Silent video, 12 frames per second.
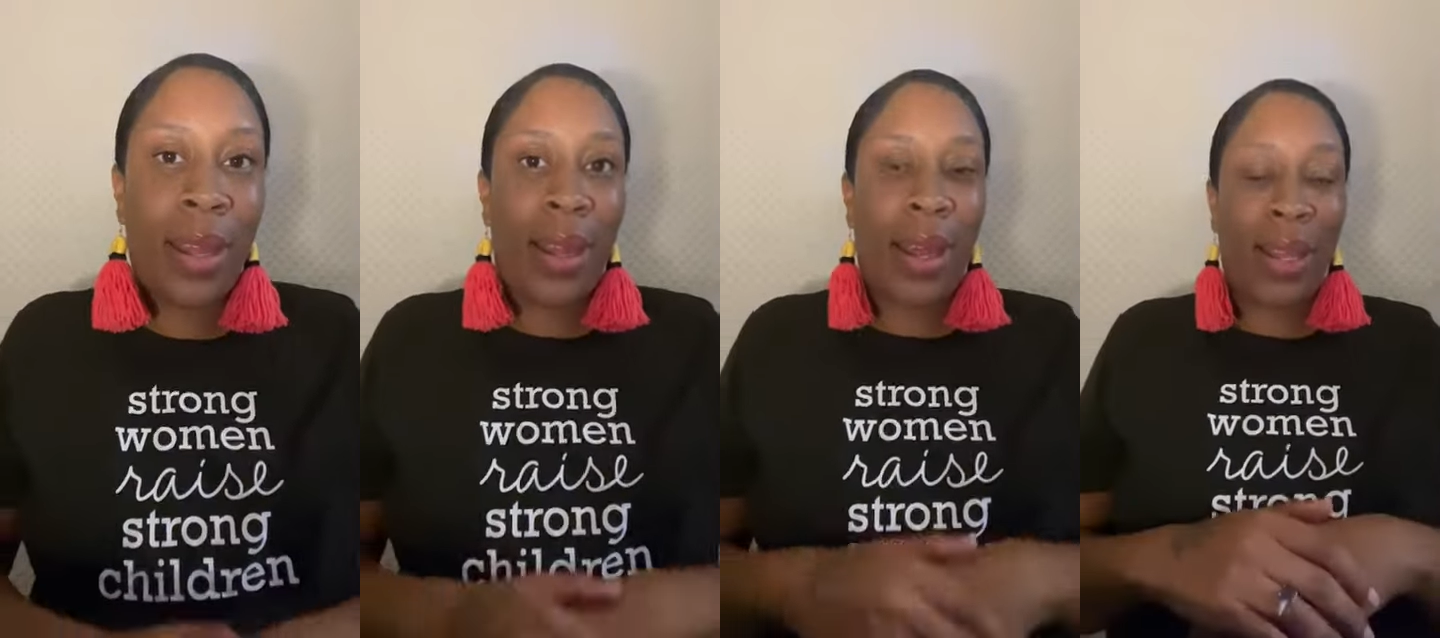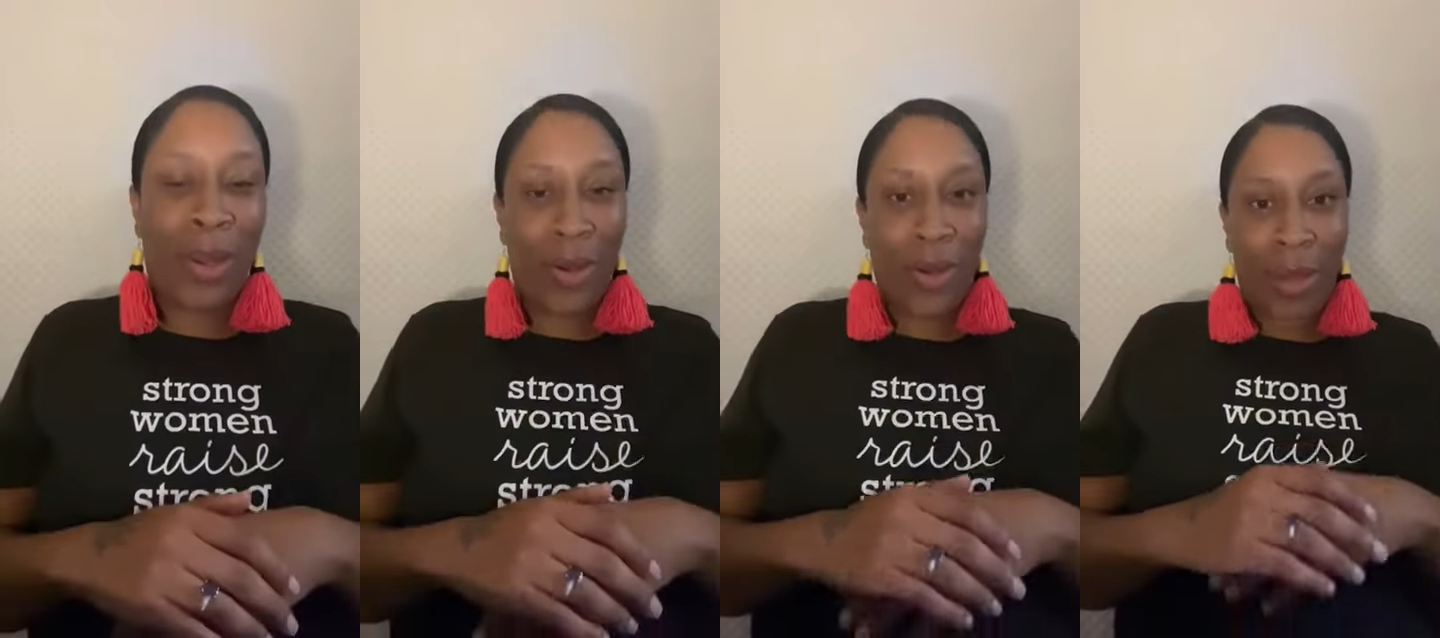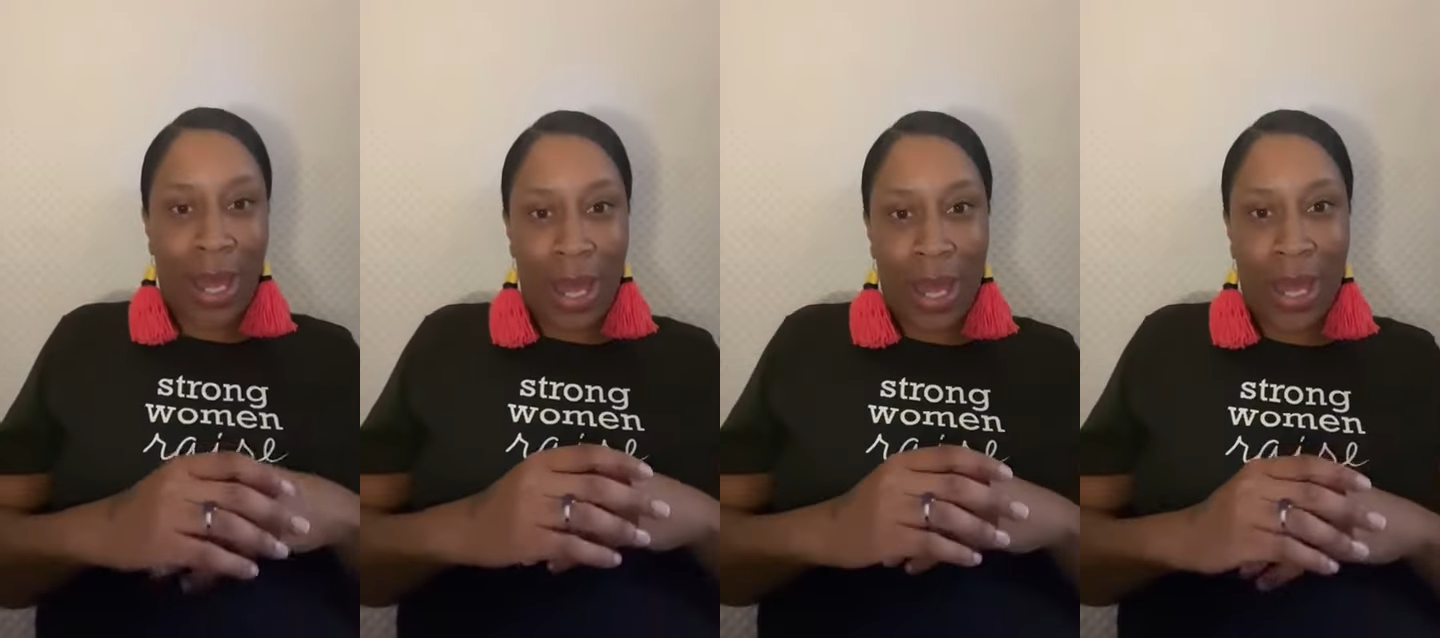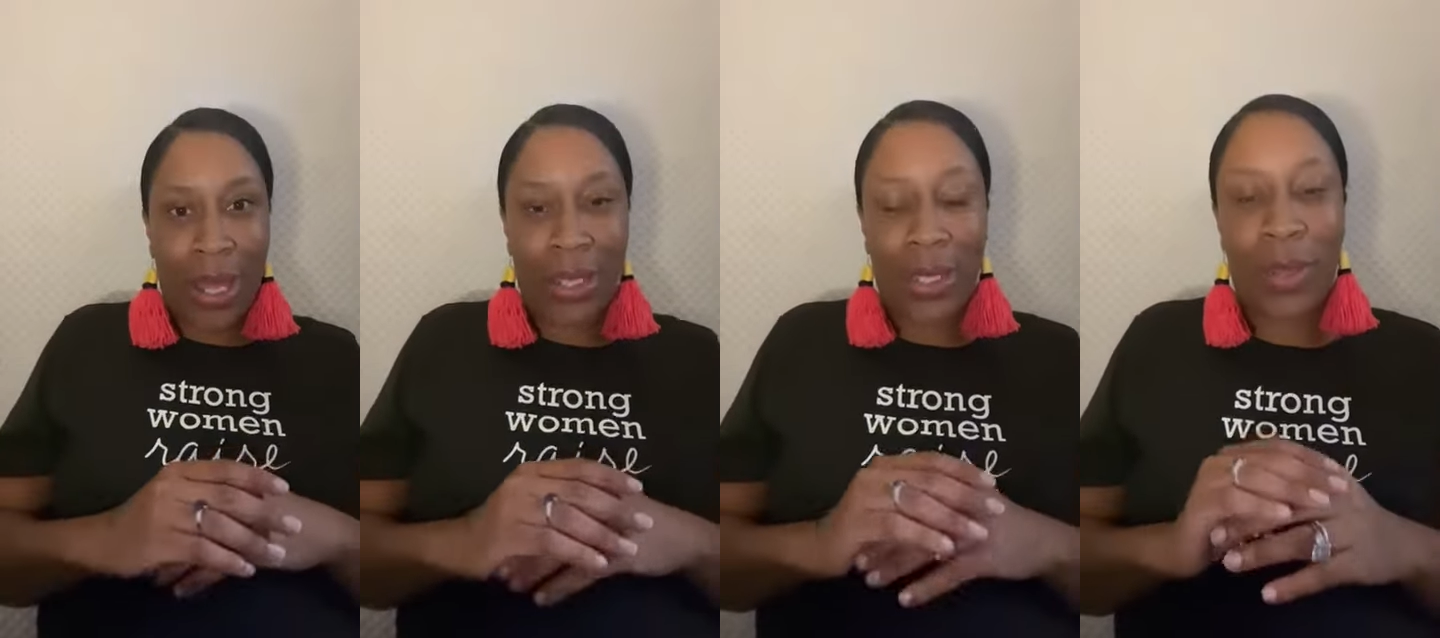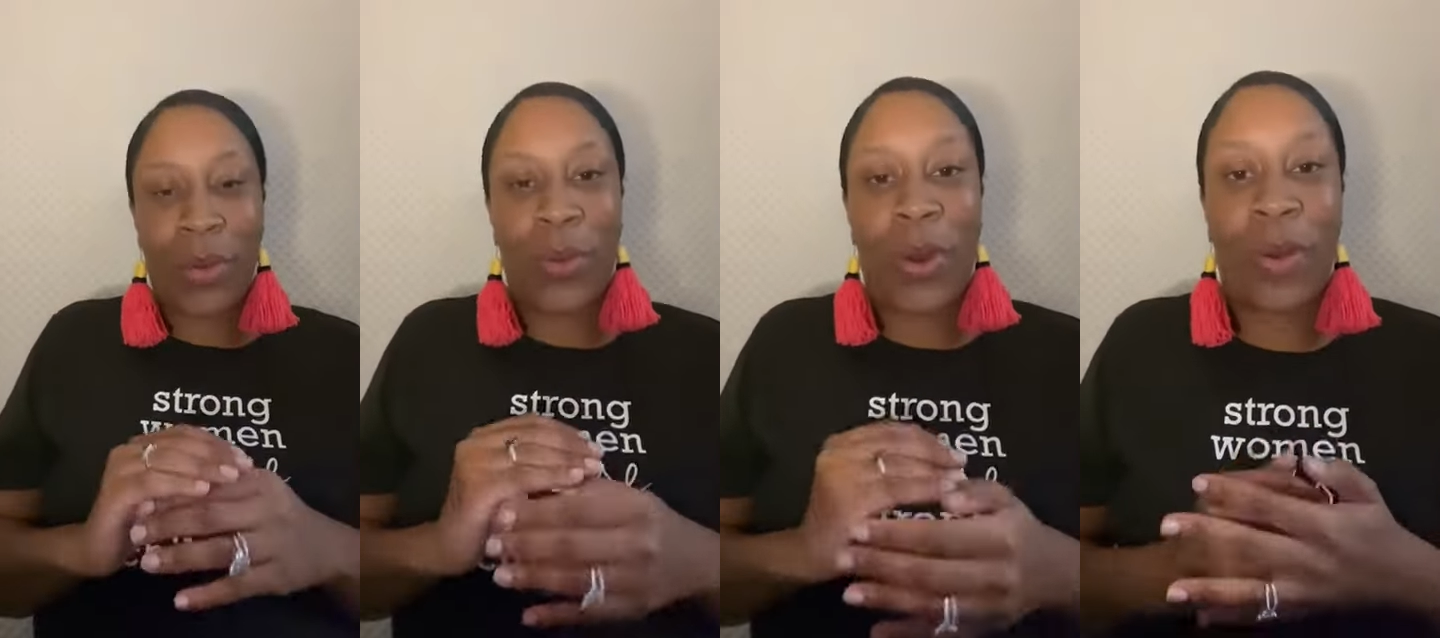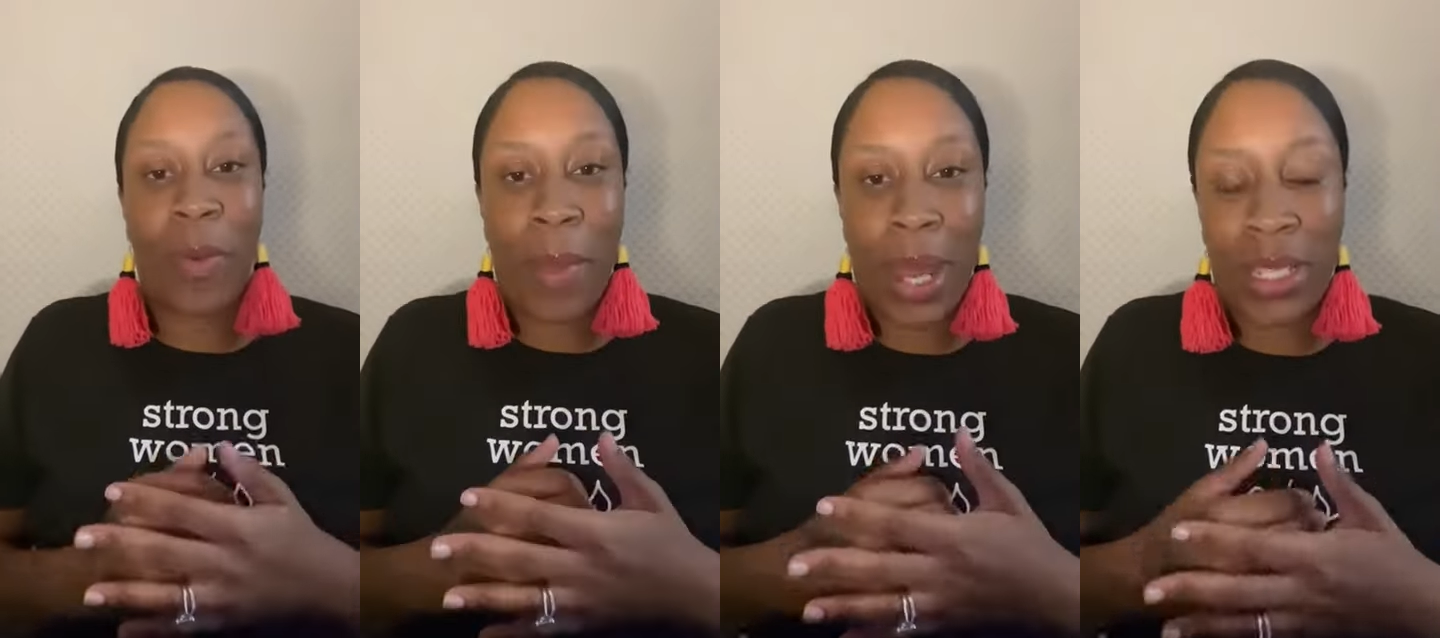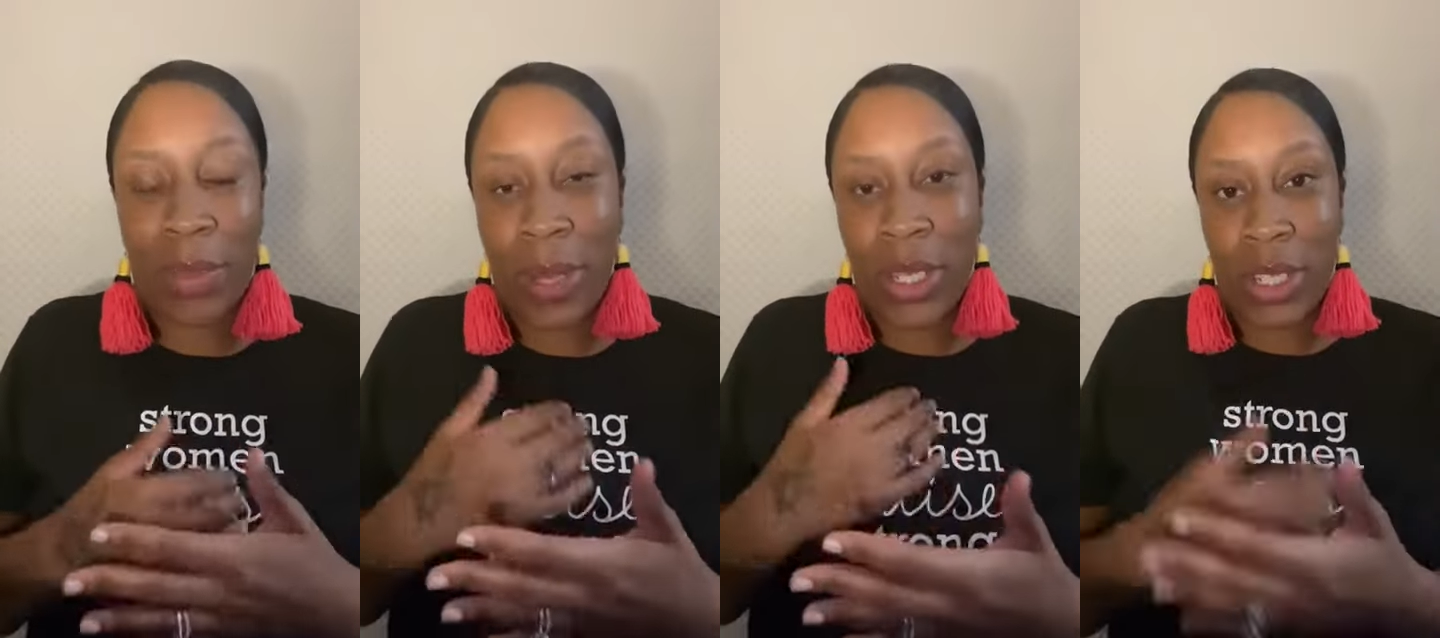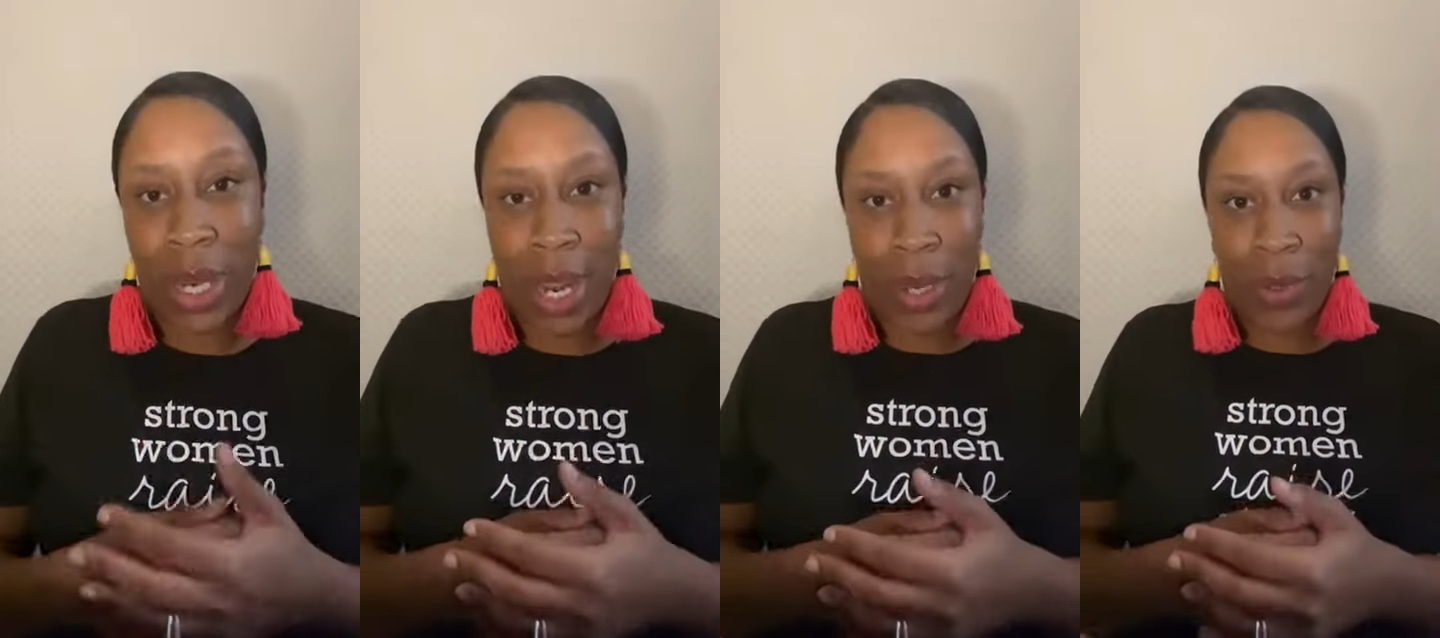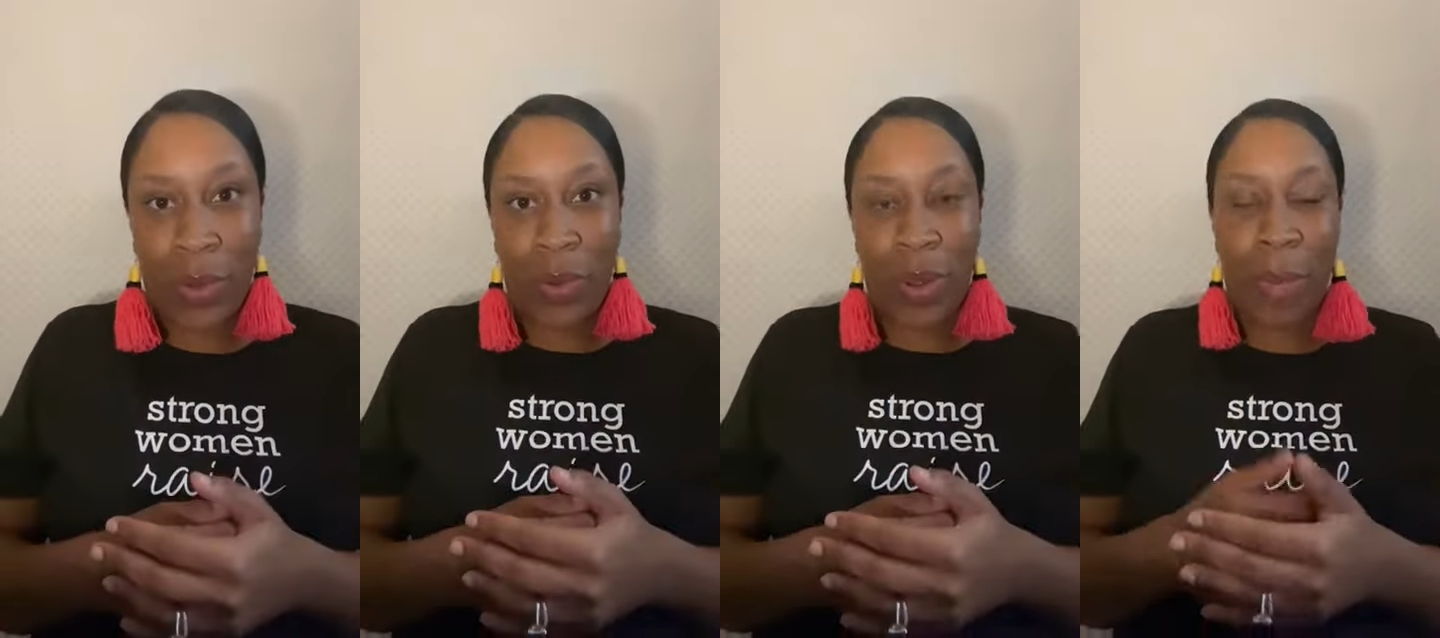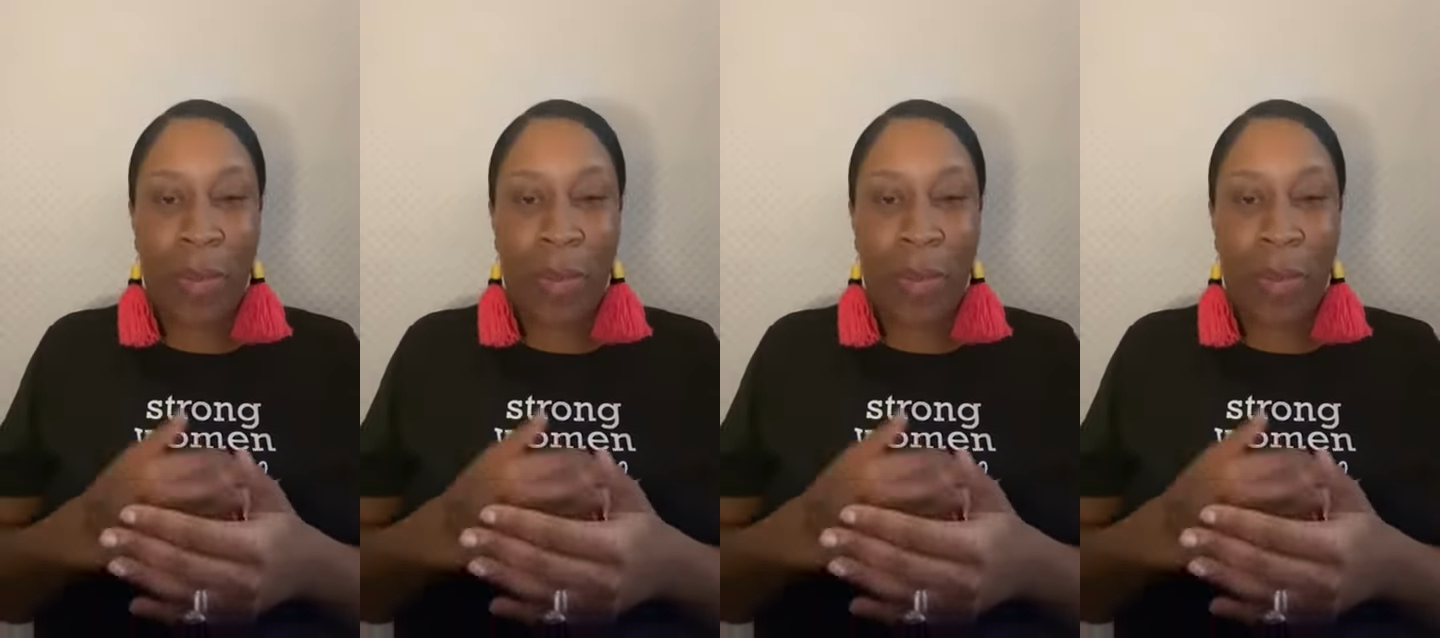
Hello you guys, welcome back to my channel.